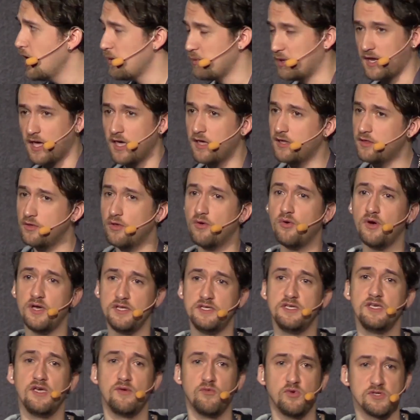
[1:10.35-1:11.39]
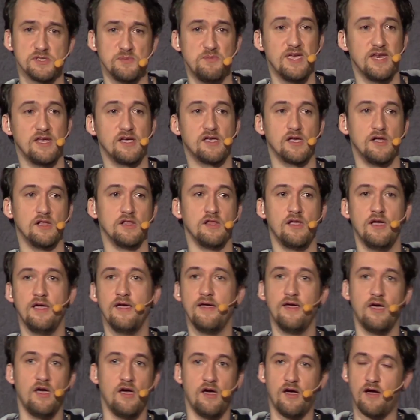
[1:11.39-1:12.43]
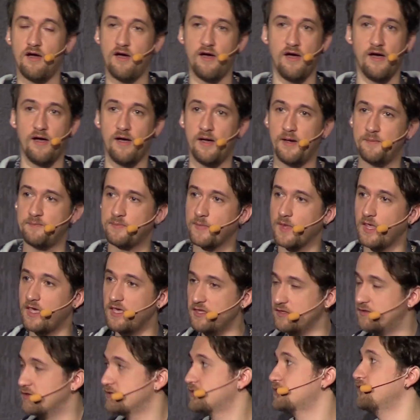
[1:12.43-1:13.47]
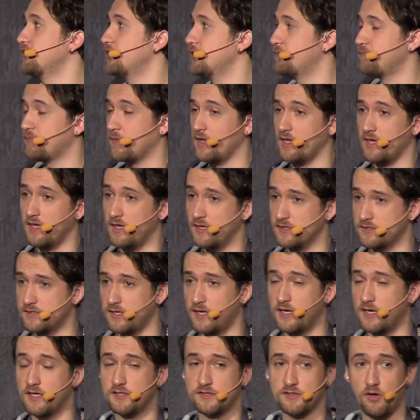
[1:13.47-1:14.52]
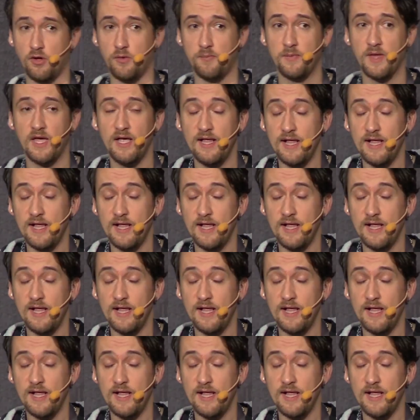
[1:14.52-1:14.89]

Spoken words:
but I had no idea what medical industry is at all.